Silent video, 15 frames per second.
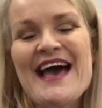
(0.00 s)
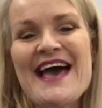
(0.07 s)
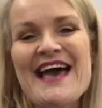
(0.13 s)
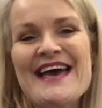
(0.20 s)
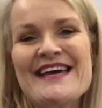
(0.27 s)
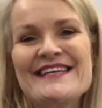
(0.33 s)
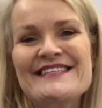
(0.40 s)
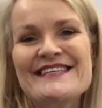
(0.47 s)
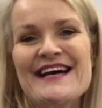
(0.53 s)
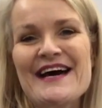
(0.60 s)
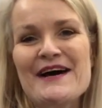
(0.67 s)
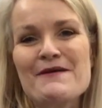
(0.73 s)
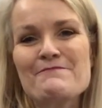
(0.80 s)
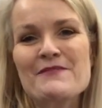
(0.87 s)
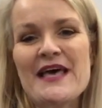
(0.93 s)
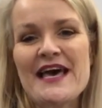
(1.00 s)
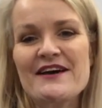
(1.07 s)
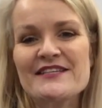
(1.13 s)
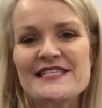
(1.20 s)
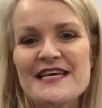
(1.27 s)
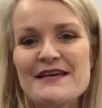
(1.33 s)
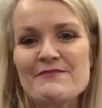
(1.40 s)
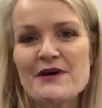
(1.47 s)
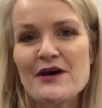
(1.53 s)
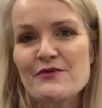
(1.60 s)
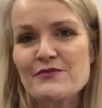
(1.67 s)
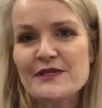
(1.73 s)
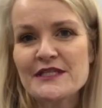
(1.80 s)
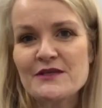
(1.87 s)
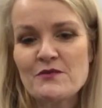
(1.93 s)
and our team are
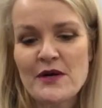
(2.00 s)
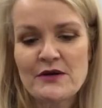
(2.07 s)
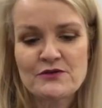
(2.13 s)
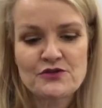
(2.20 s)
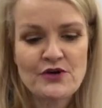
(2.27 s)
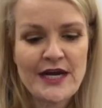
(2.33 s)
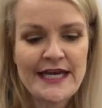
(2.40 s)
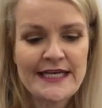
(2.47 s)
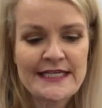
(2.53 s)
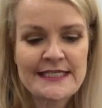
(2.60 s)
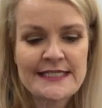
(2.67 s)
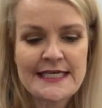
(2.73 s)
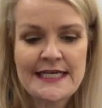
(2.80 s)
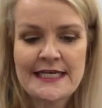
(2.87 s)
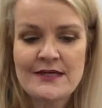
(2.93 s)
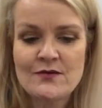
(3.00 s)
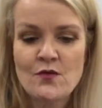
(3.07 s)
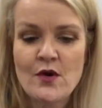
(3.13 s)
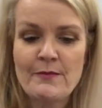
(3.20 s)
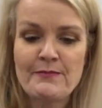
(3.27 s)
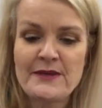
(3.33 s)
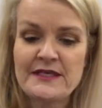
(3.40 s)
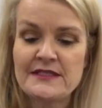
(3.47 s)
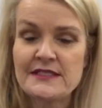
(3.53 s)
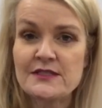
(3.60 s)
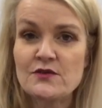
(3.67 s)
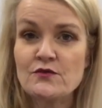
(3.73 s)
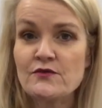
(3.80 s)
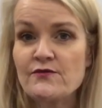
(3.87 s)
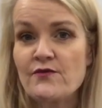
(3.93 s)
really well trained in what bit's
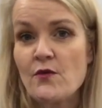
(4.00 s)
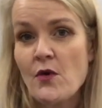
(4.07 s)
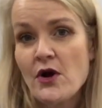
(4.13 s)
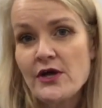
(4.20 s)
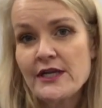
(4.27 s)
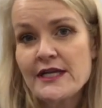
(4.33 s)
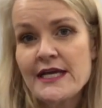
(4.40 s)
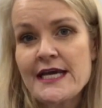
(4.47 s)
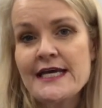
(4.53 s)
good for what.